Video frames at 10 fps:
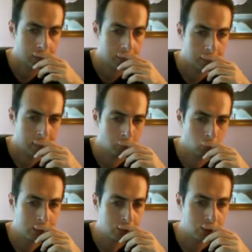In
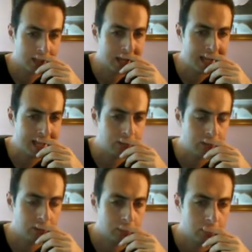which
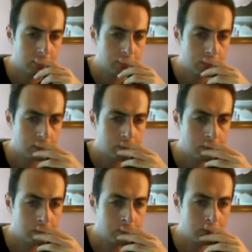case,
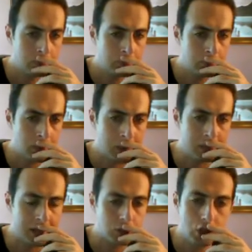I'm
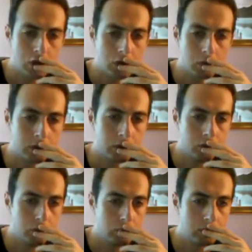not sure what to
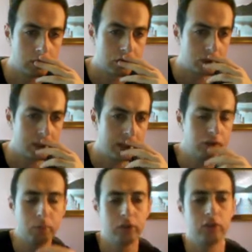do.
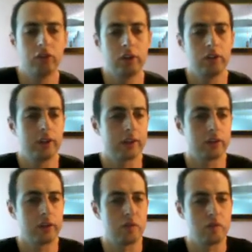His position is
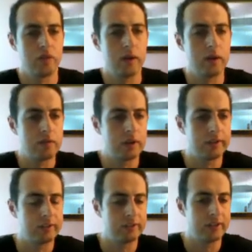actually very,
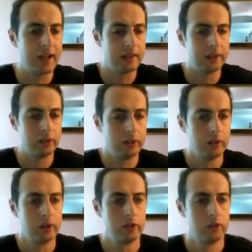very solid.
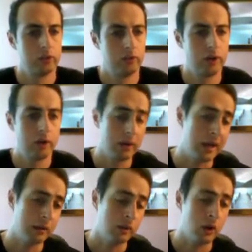It's
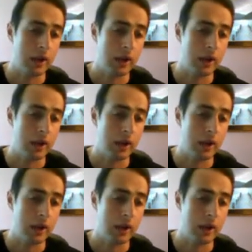I don't know.